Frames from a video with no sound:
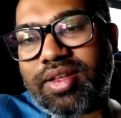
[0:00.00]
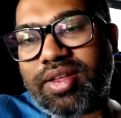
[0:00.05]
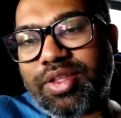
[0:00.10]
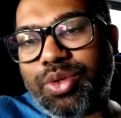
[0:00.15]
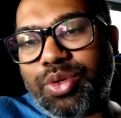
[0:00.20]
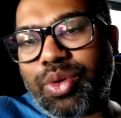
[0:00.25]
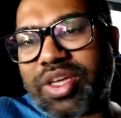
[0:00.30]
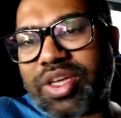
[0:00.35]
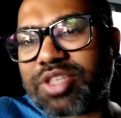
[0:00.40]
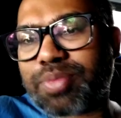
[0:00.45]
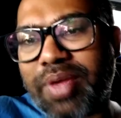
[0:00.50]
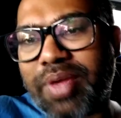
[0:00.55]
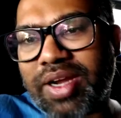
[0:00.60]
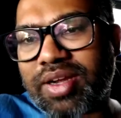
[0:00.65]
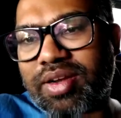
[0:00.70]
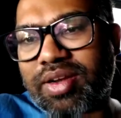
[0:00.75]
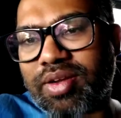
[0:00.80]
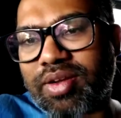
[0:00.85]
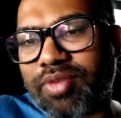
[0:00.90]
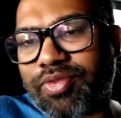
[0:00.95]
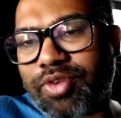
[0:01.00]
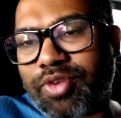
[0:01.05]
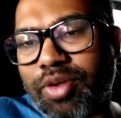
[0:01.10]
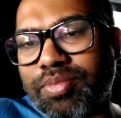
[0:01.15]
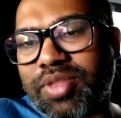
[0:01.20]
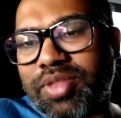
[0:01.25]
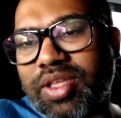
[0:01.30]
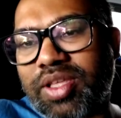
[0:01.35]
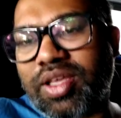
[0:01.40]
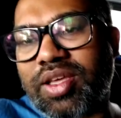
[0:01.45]
you expect
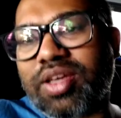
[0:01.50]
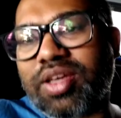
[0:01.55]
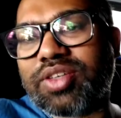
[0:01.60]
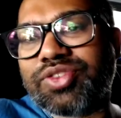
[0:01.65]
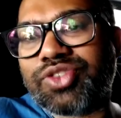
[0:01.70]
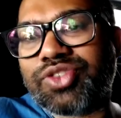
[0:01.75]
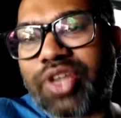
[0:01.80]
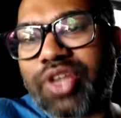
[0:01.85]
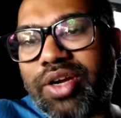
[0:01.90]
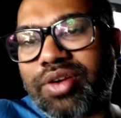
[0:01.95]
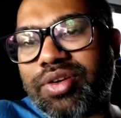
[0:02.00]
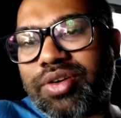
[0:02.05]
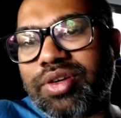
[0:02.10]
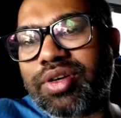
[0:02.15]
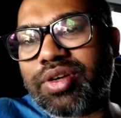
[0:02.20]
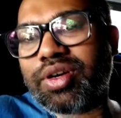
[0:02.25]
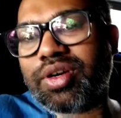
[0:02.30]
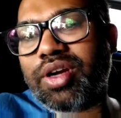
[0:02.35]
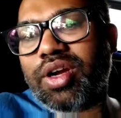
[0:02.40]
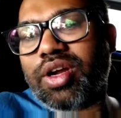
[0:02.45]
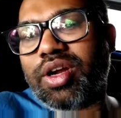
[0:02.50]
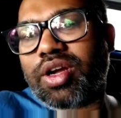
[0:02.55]
from the general